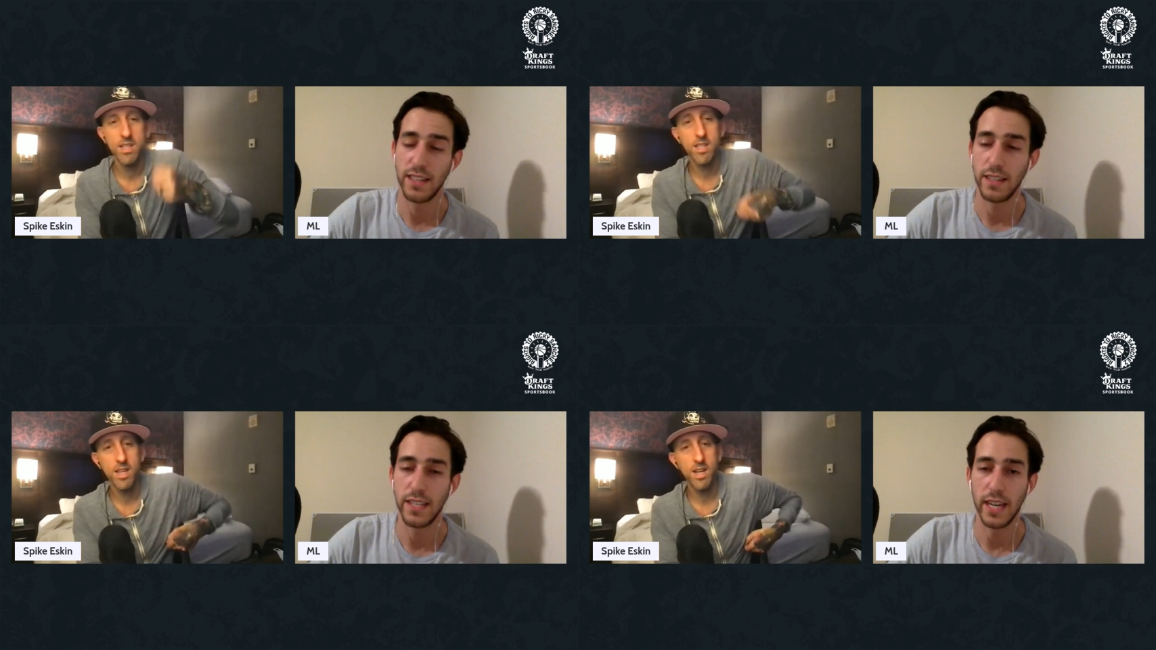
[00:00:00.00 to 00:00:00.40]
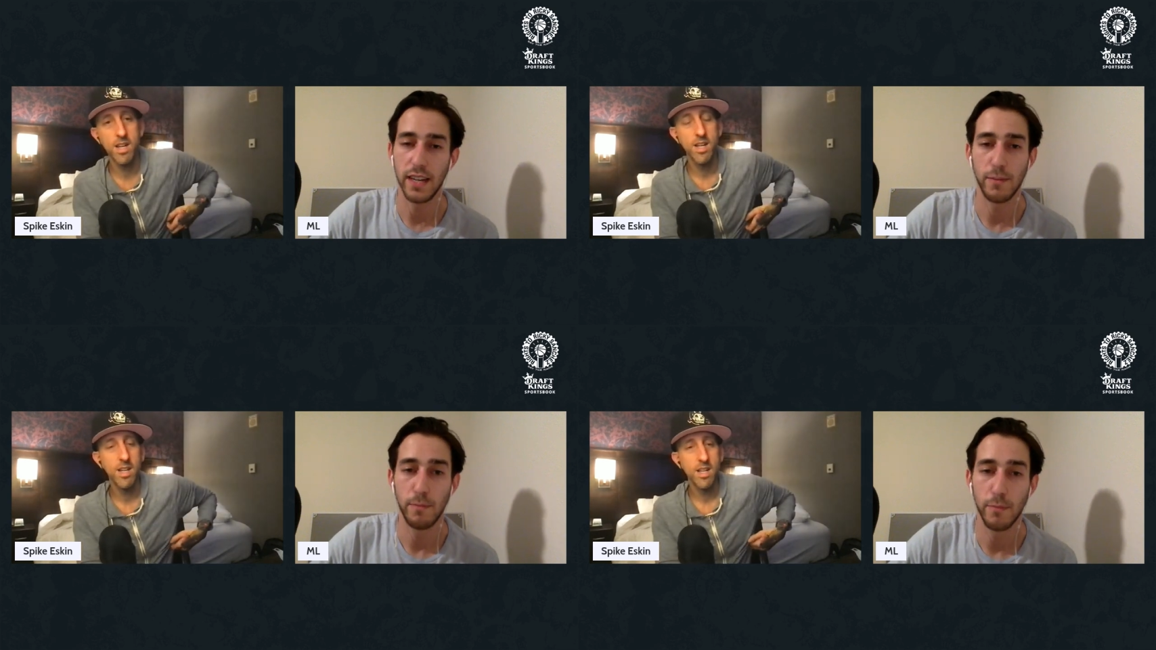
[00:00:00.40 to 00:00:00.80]

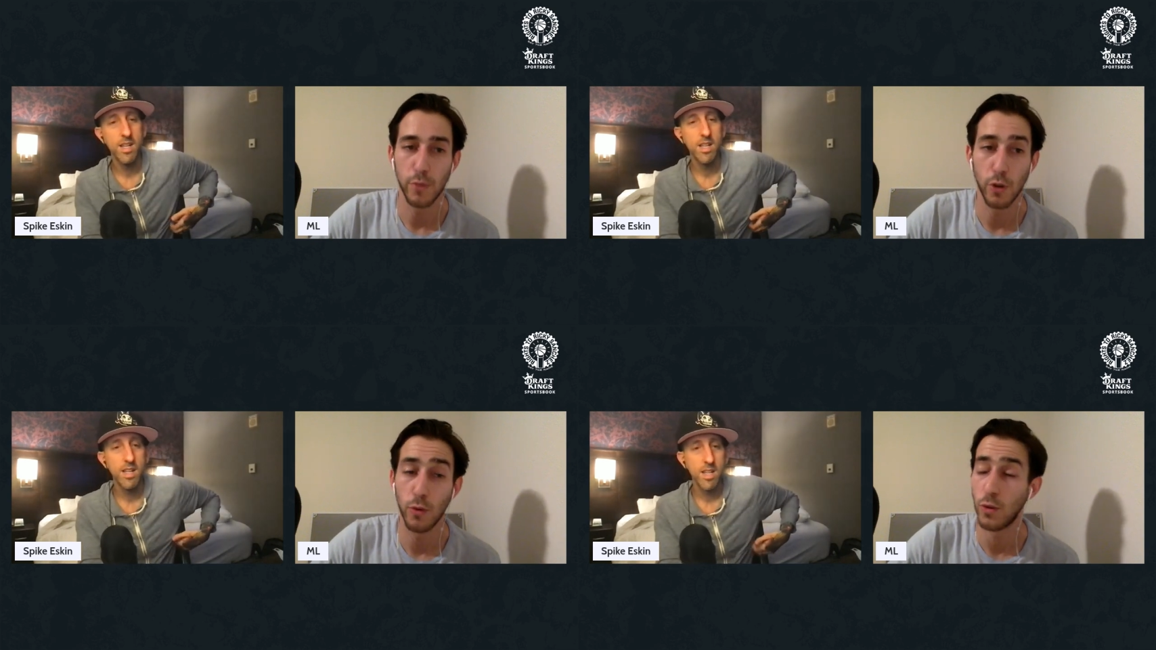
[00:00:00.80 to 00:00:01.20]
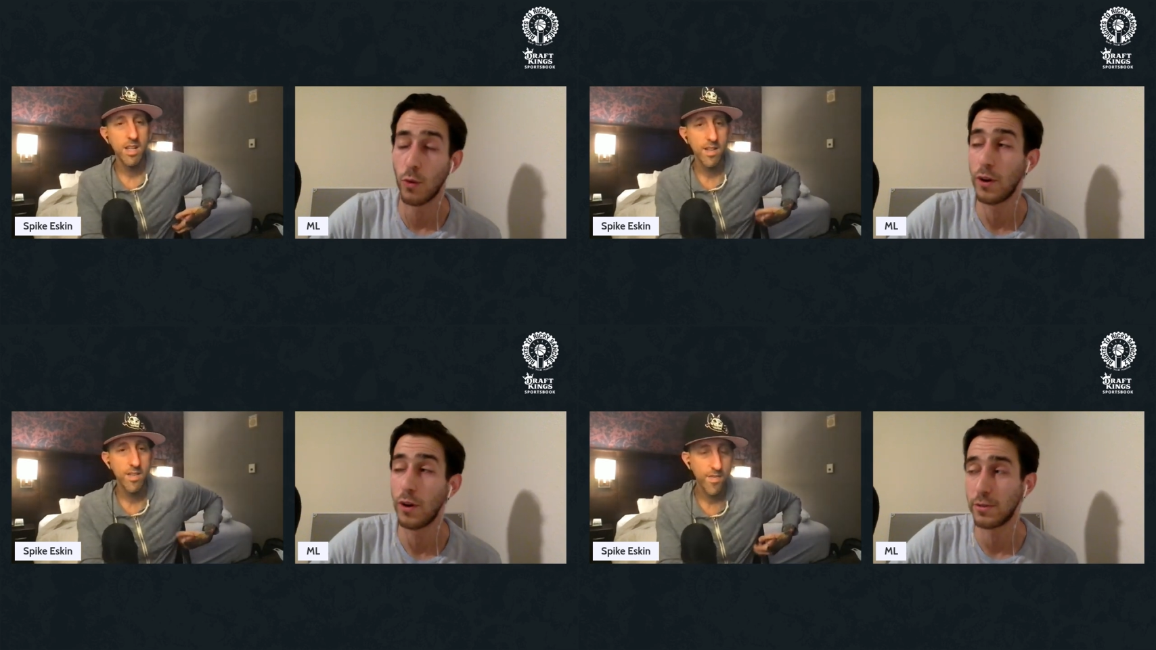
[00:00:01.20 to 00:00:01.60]
Speaker 1: yeah. yeah. The
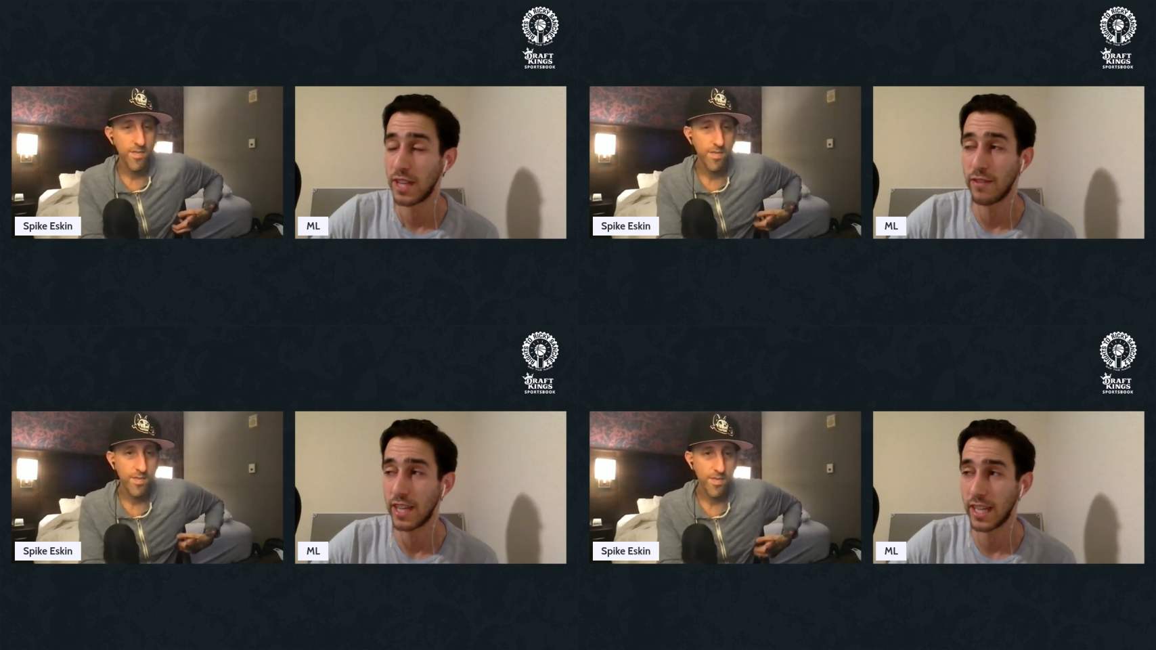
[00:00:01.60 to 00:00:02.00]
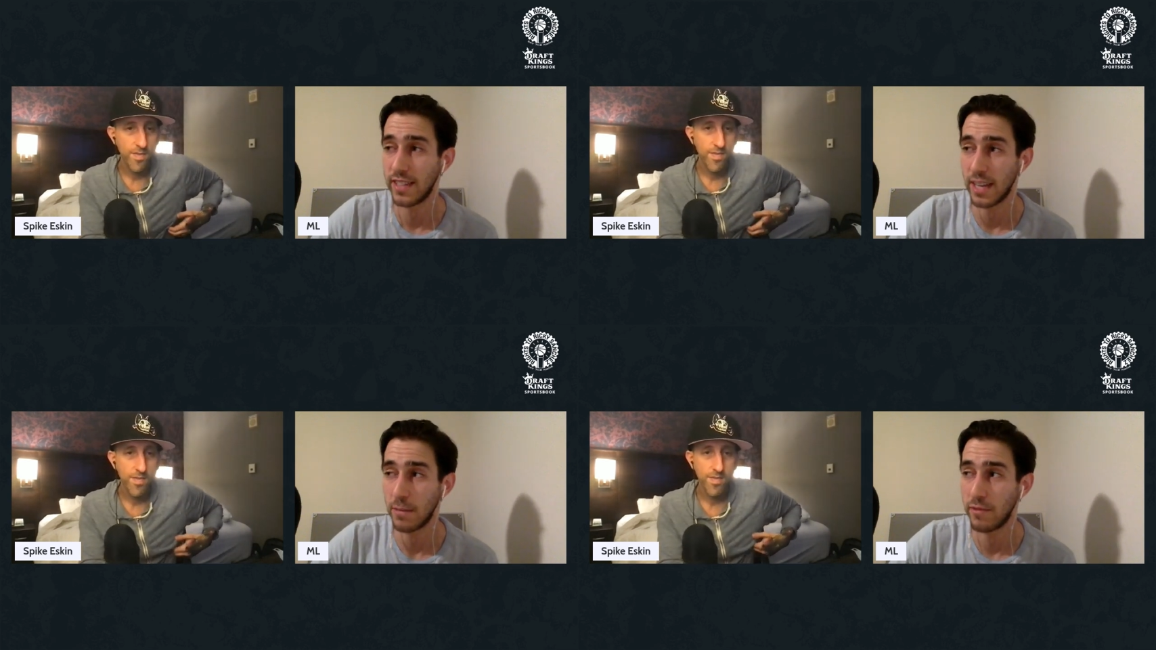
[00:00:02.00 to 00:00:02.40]
Warriors were definitely going to
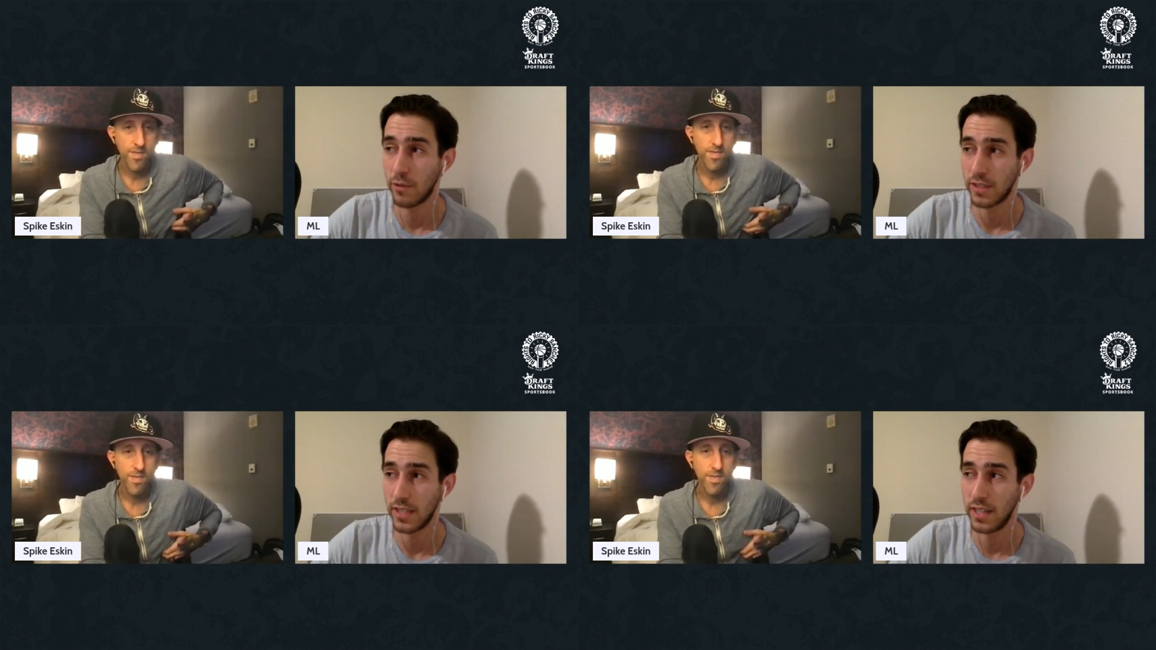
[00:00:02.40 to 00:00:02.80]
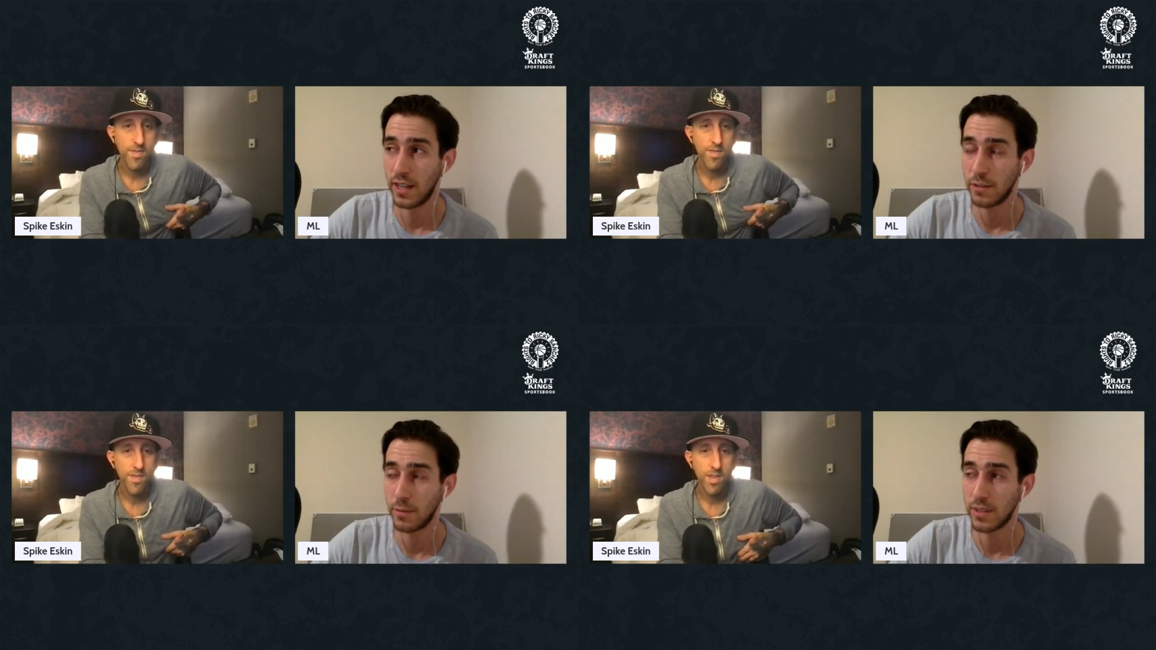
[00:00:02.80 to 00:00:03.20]
take him at fourteen,
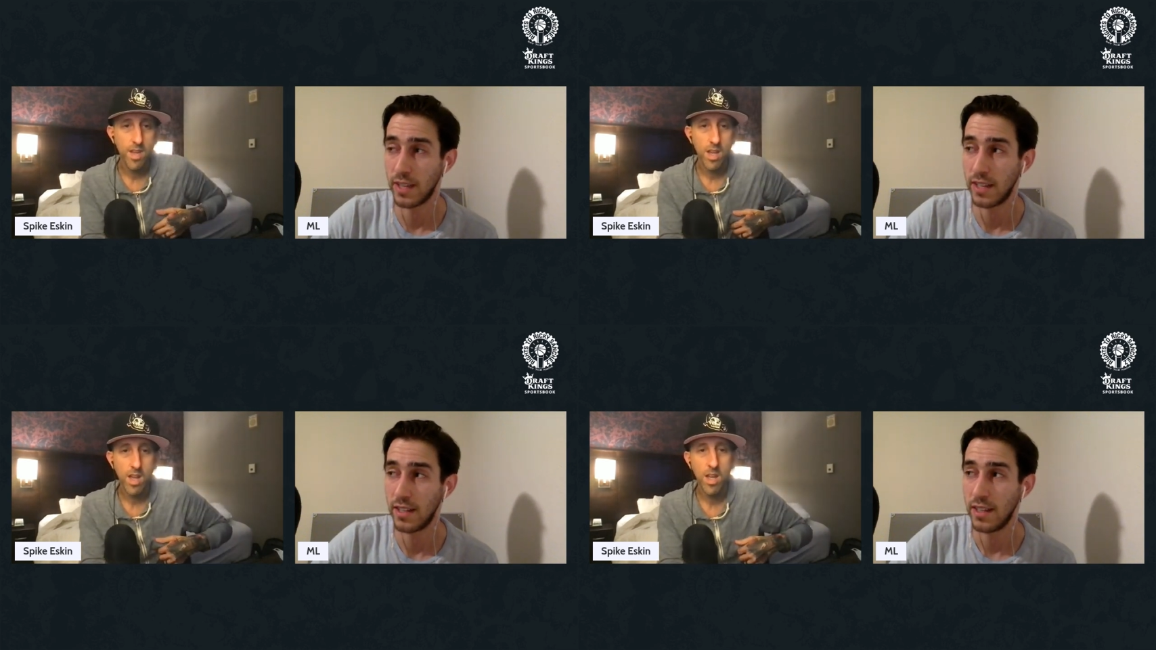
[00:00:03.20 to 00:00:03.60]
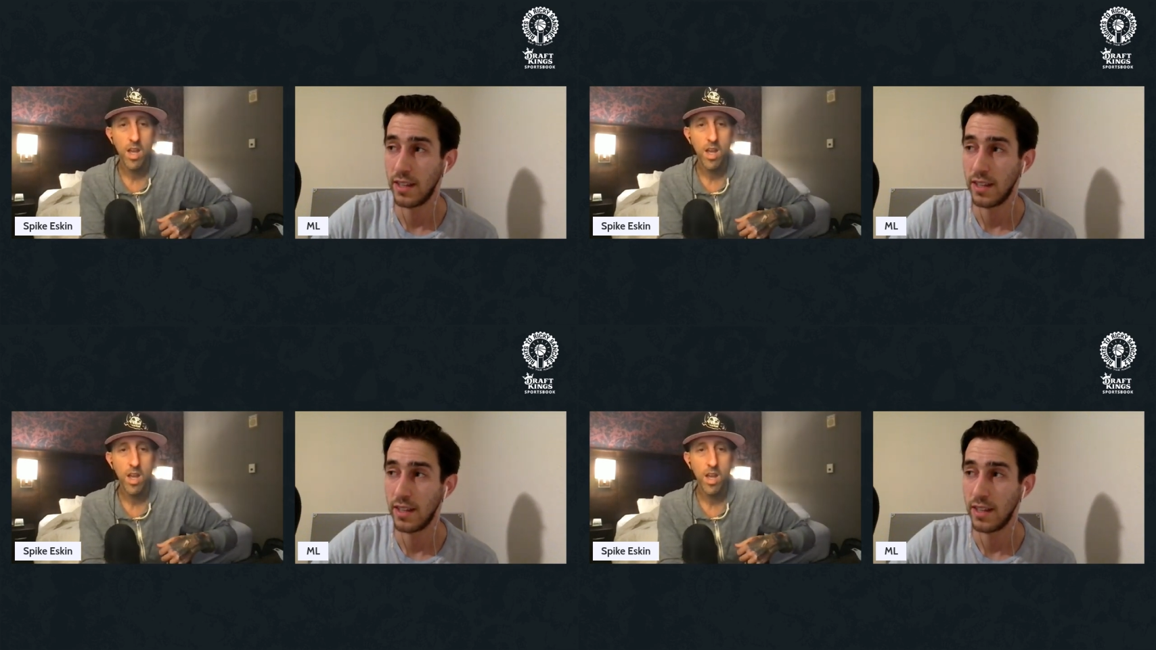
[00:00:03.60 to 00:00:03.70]
hundred 100%.